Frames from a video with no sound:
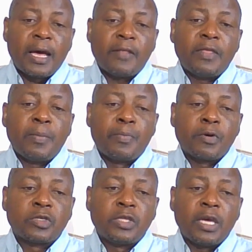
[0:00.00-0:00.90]
and they
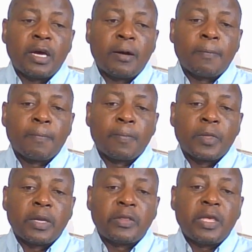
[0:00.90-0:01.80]
brought their
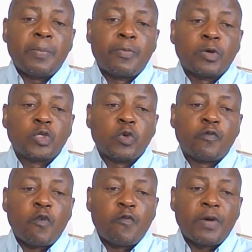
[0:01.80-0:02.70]
they brought your
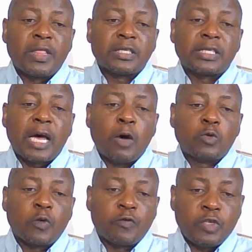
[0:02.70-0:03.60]
forefathers
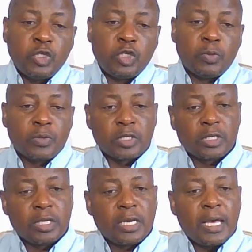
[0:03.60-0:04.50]
out of Egypt,
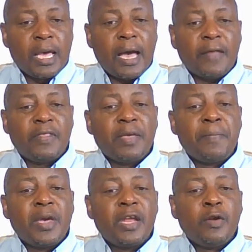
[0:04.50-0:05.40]
and they
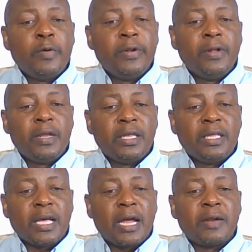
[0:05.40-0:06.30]
made
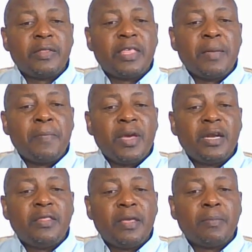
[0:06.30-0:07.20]
and they
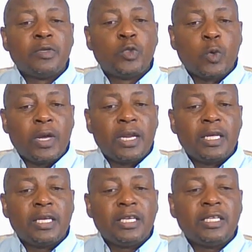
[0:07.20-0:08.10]
made them dwell
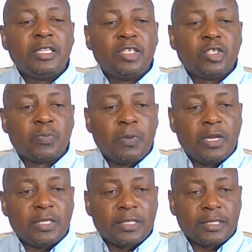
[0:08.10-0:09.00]
in this
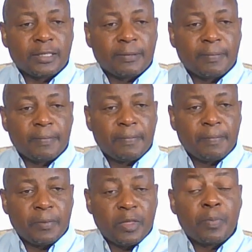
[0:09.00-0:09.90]
place,
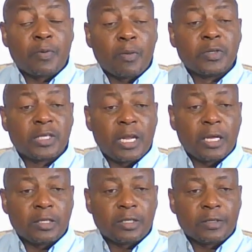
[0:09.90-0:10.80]
the promised
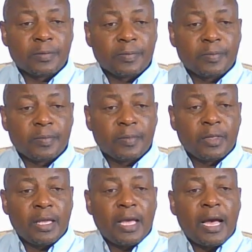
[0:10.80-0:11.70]
land
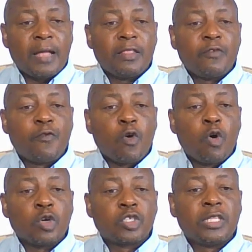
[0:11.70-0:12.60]
and they
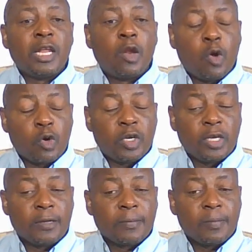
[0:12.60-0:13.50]
forgot the Lord.